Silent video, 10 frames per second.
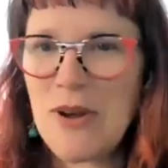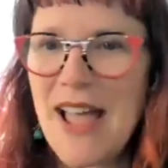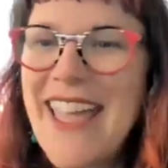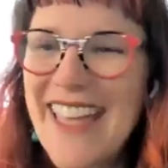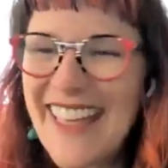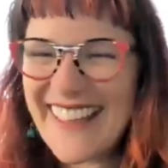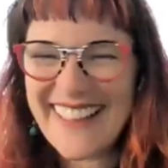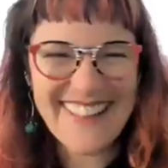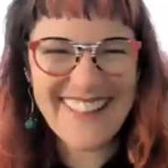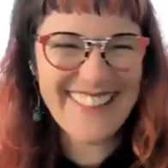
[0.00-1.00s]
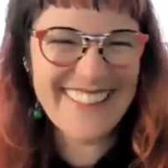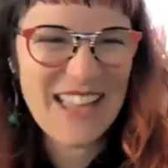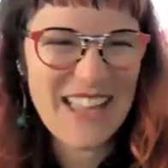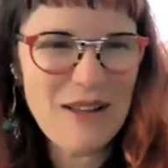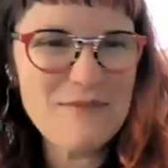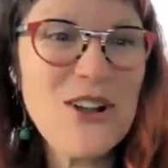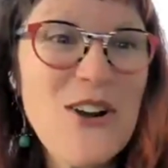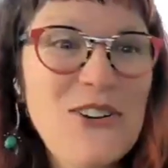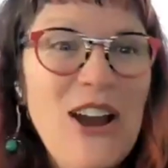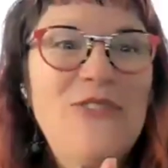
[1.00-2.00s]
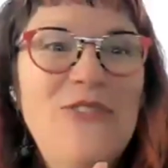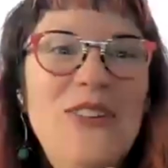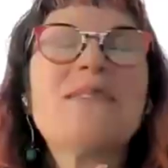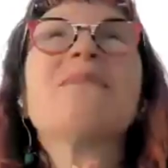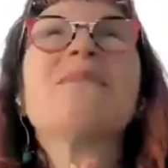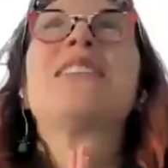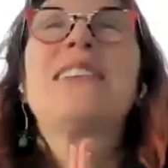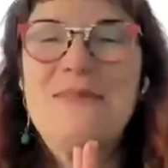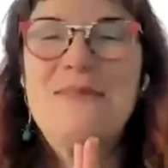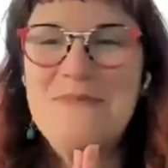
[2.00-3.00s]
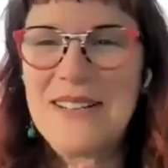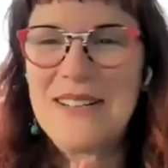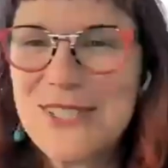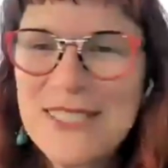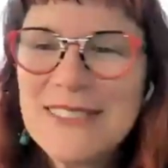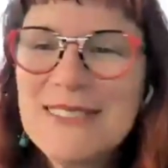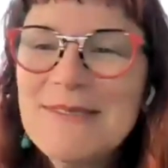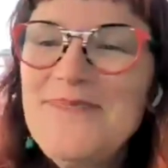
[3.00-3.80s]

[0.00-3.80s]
be why. I'm so grateful that I'm healthy. Oh my gosh.